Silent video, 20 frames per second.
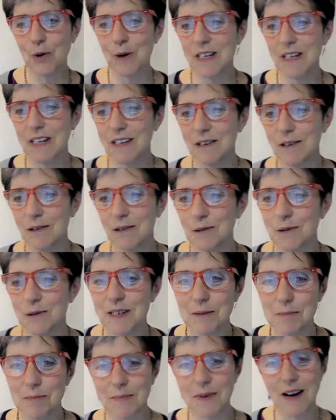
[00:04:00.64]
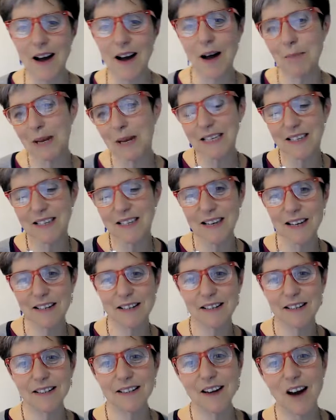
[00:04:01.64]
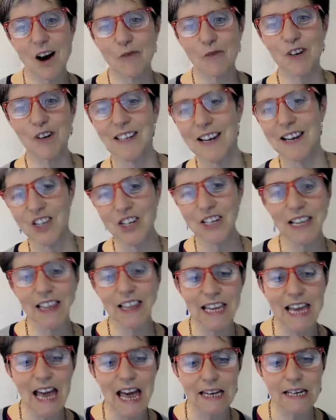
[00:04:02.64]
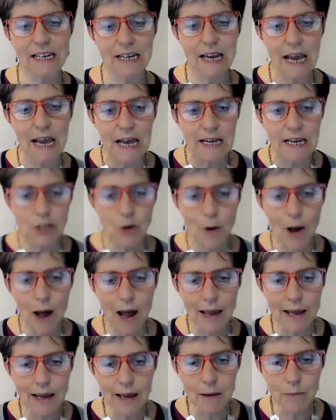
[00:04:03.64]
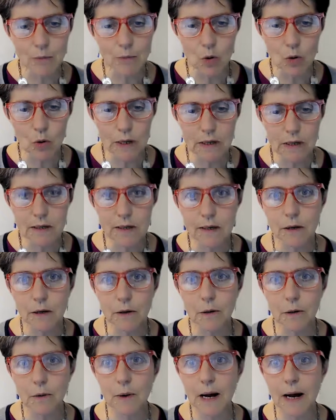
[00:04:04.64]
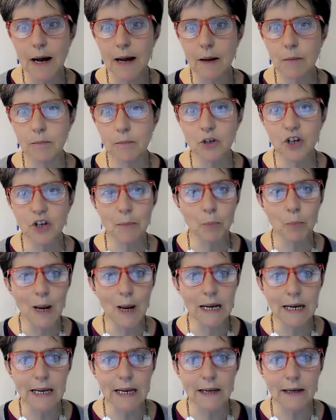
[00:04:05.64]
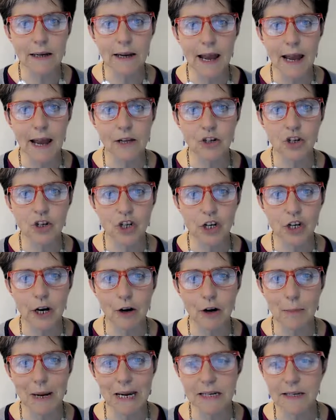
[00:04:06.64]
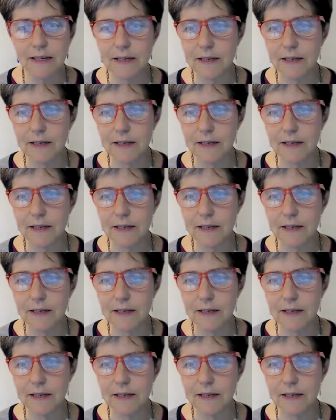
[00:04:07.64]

forward to some comments and conversation at the end. So I am going to um, jump right in and share my